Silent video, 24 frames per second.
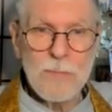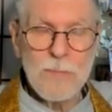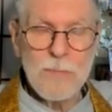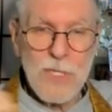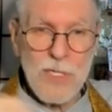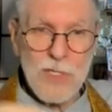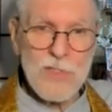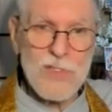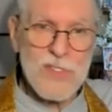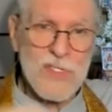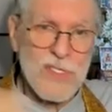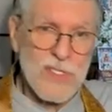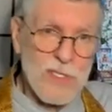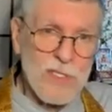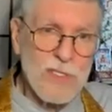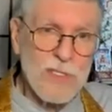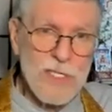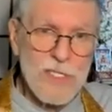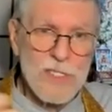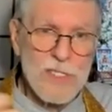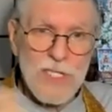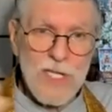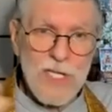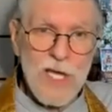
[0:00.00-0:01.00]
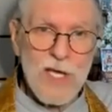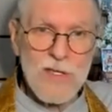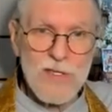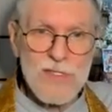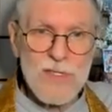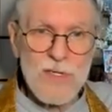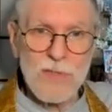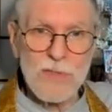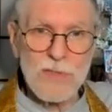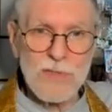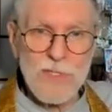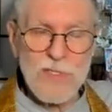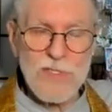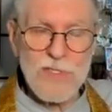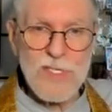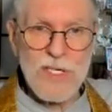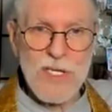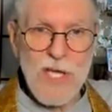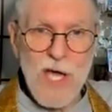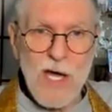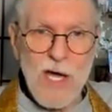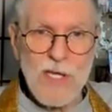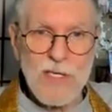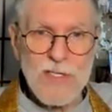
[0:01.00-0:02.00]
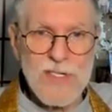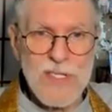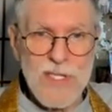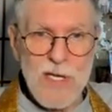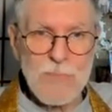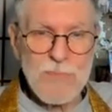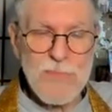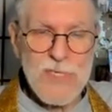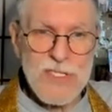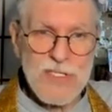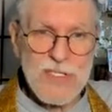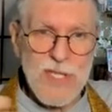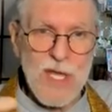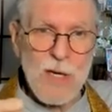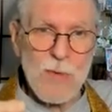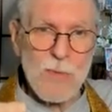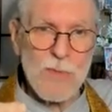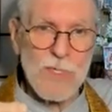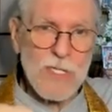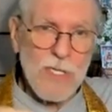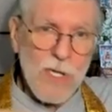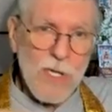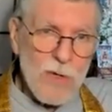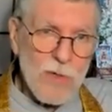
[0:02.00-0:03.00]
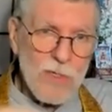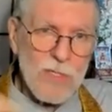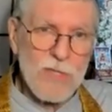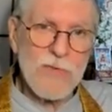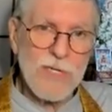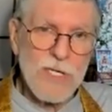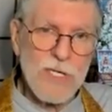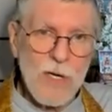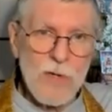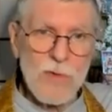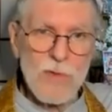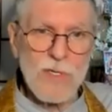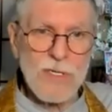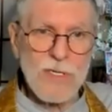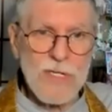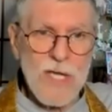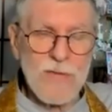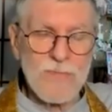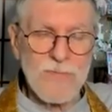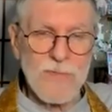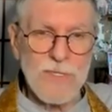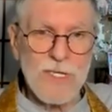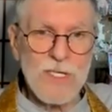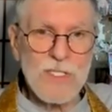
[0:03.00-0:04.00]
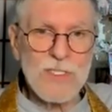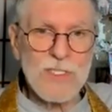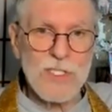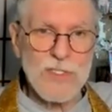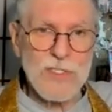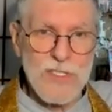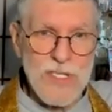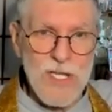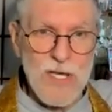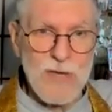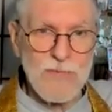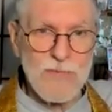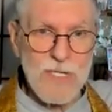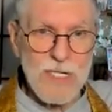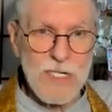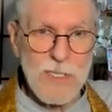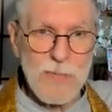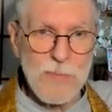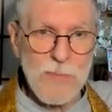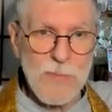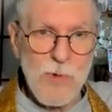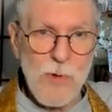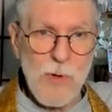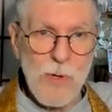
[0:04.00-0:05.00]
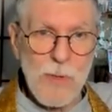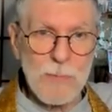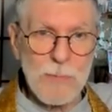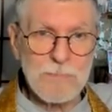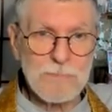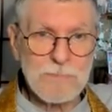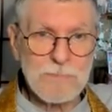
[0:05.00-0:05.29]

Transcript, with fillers: Because the cliches are just concepts that we don't even know the definitions of anymore.